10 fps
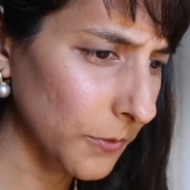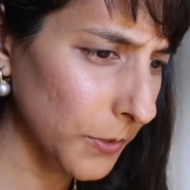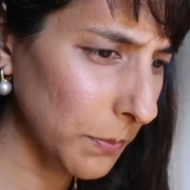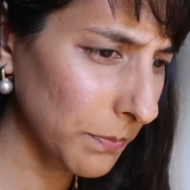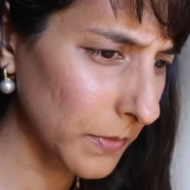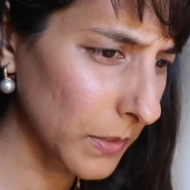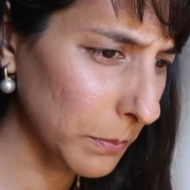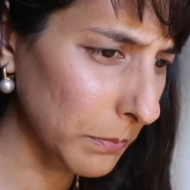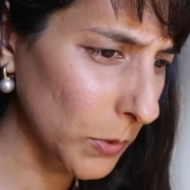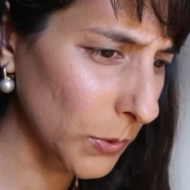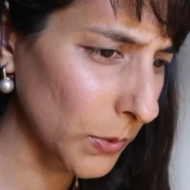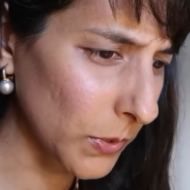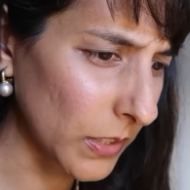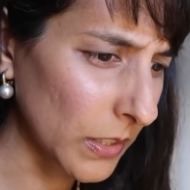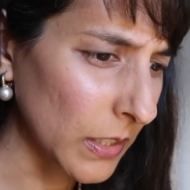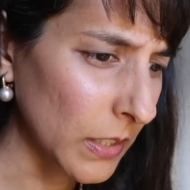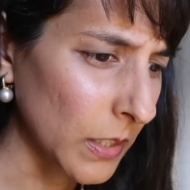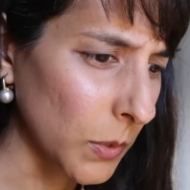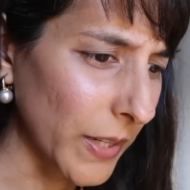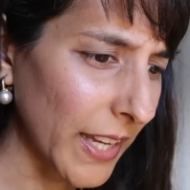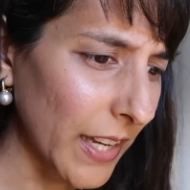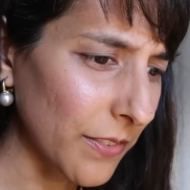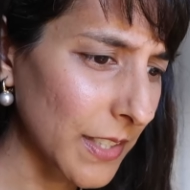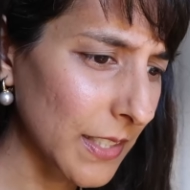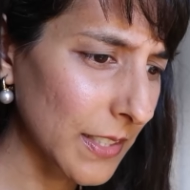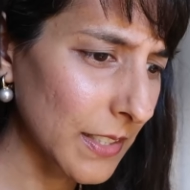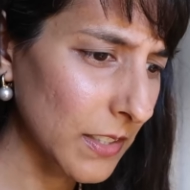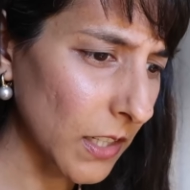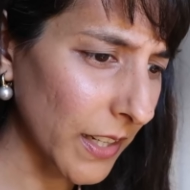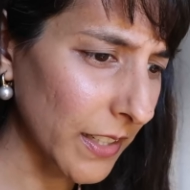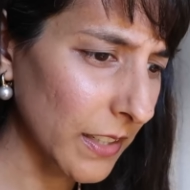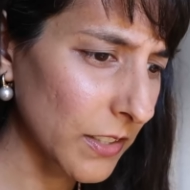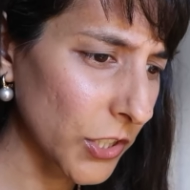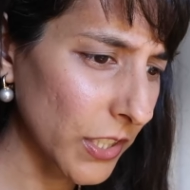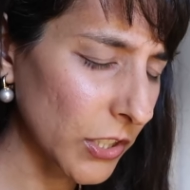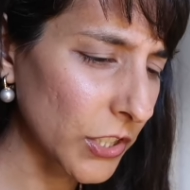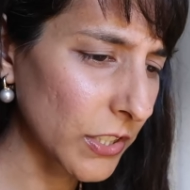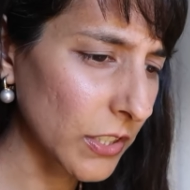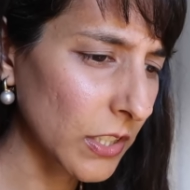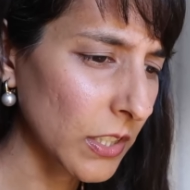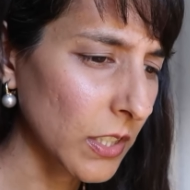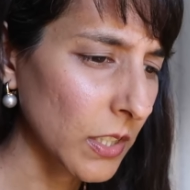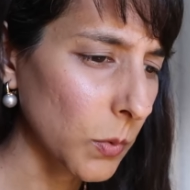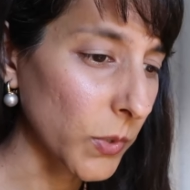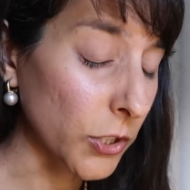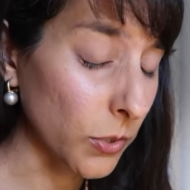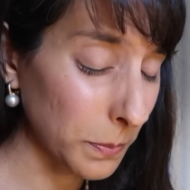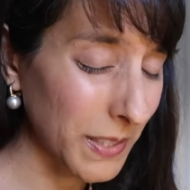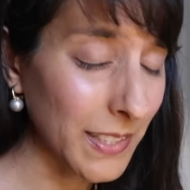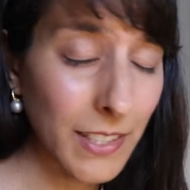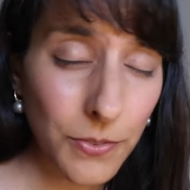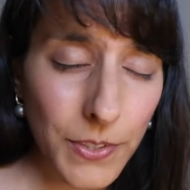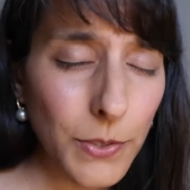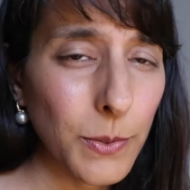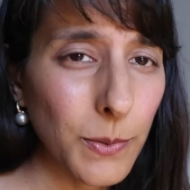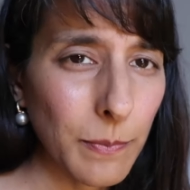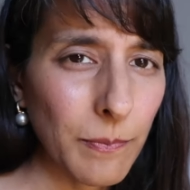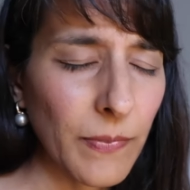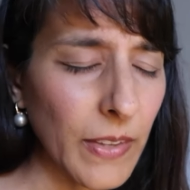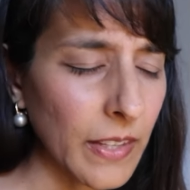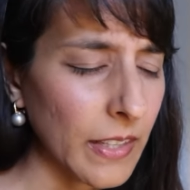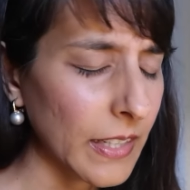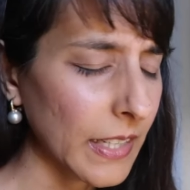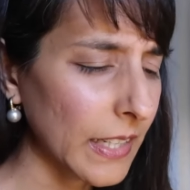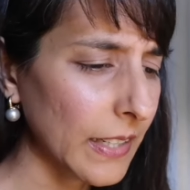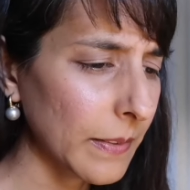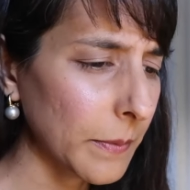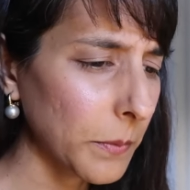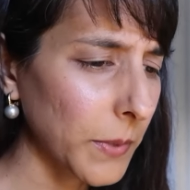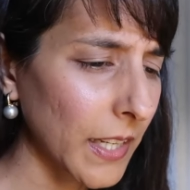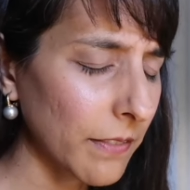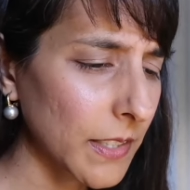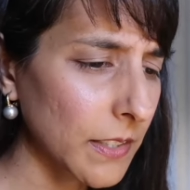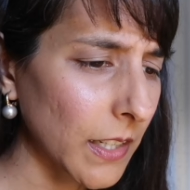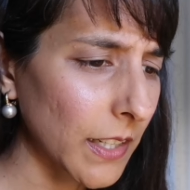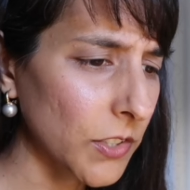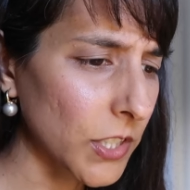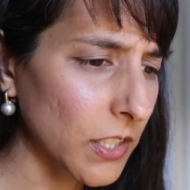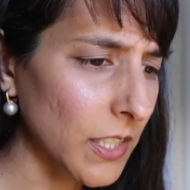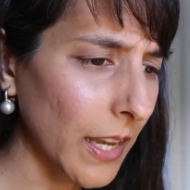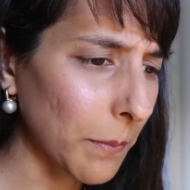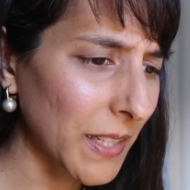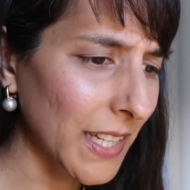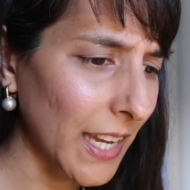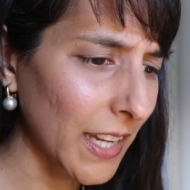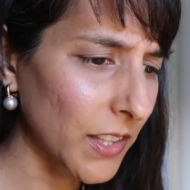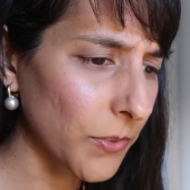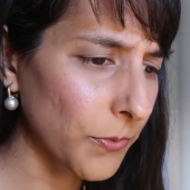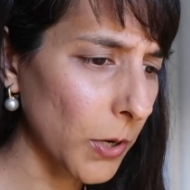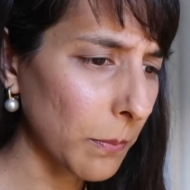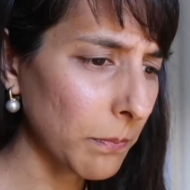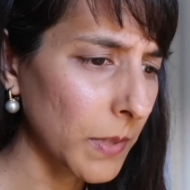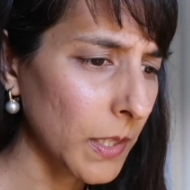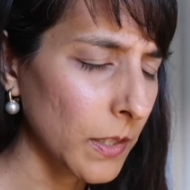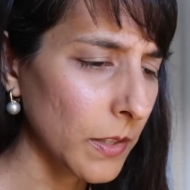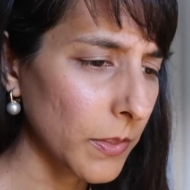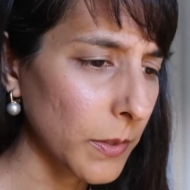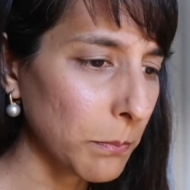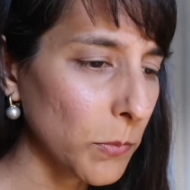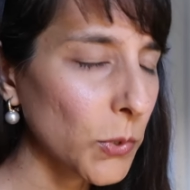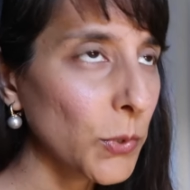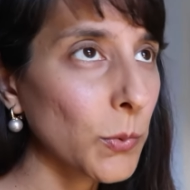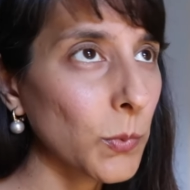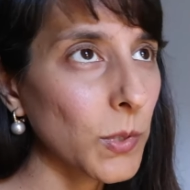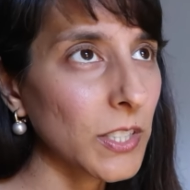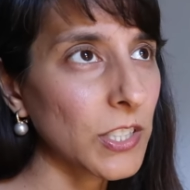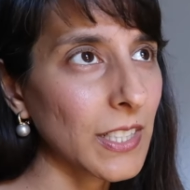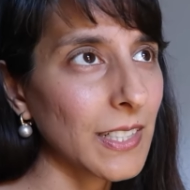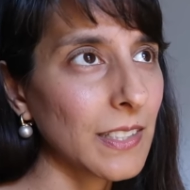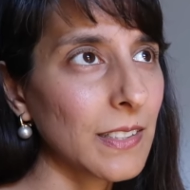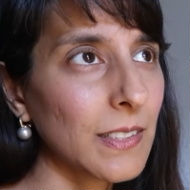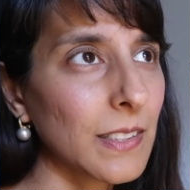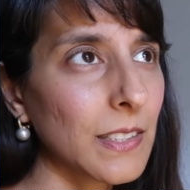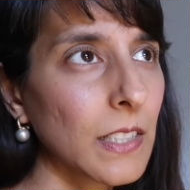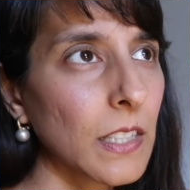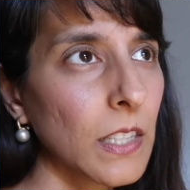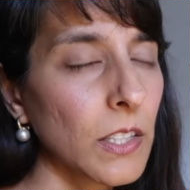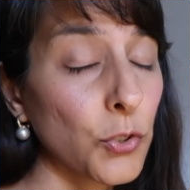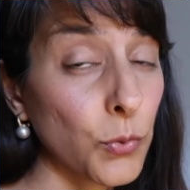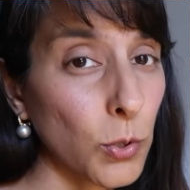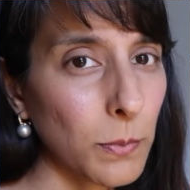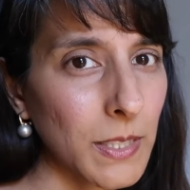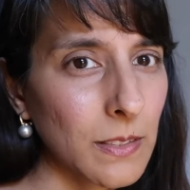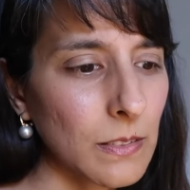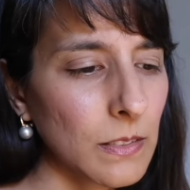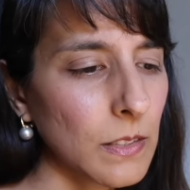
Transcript: From the moon, we have this tight conjunction, which could be difficult. Um, we have this tight conjunction happening eighth from the moon, which is trauma.